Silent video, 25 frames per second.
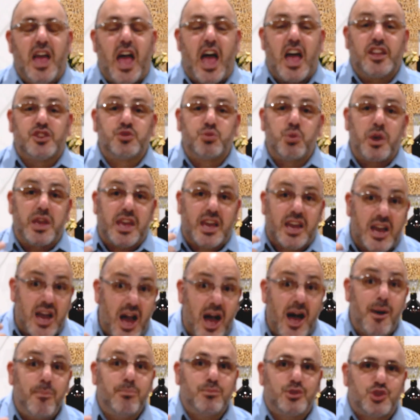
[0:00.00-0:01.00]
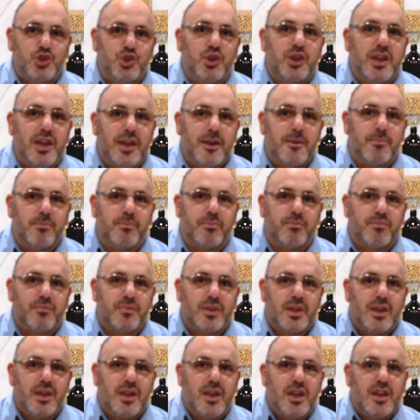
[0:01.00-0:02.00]
as we come to him,
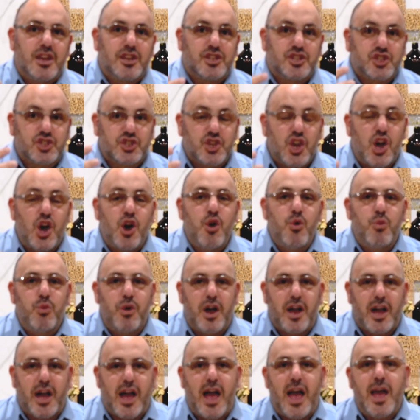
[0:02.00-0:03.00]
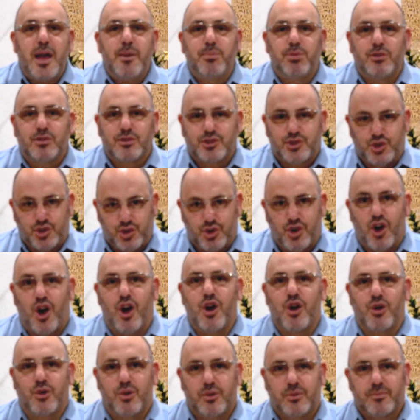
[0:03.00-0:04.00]
so we're able to
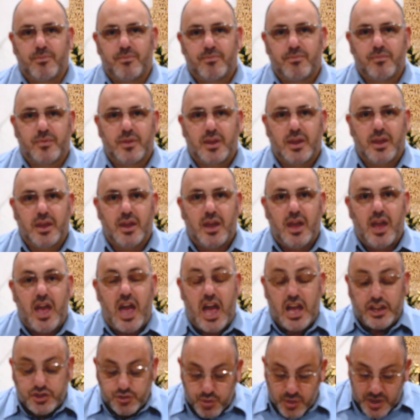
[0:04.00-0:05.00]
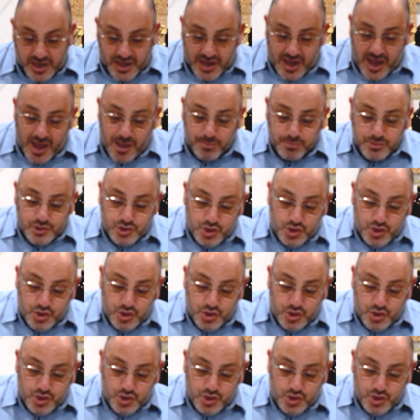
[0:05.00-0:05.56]
go. As we come